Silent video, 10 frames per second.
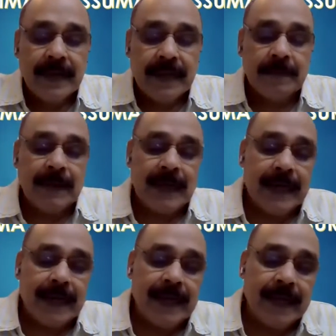email
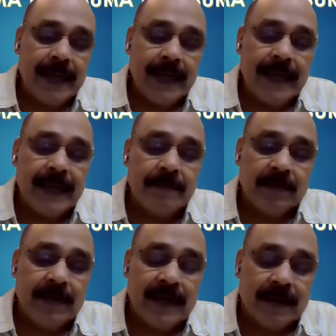ID, and
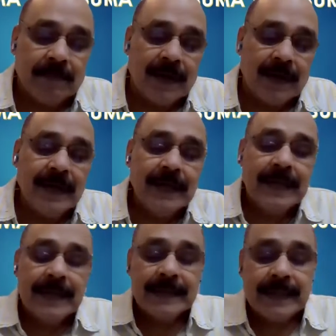mobile number
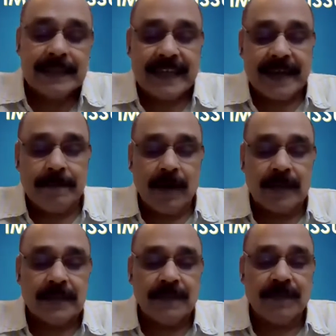in the chat
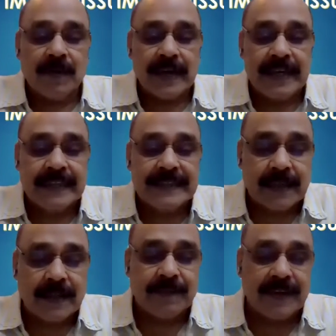box for an
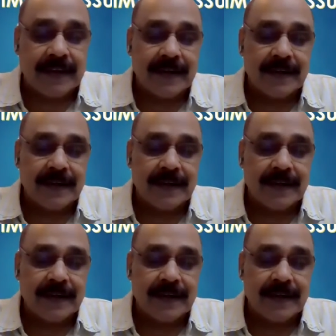e-certificate.